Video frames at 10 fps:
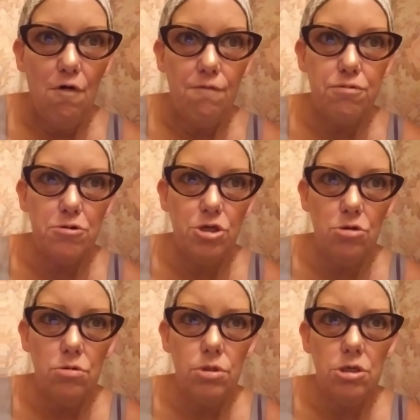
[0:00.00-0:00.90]
For
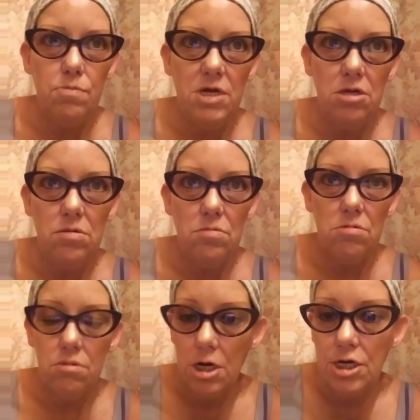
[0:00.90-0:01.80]
you to be
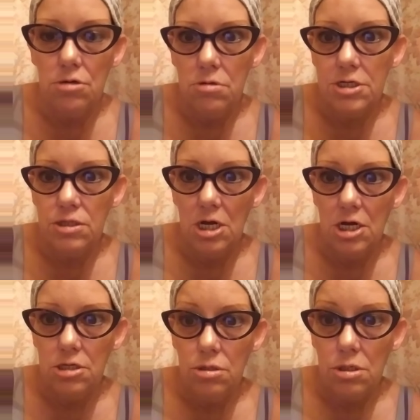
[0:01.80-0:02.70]
lying like
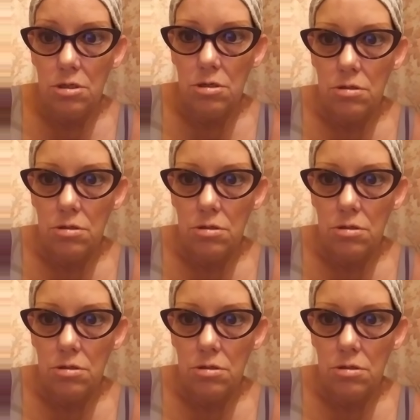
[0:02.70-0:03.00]
that,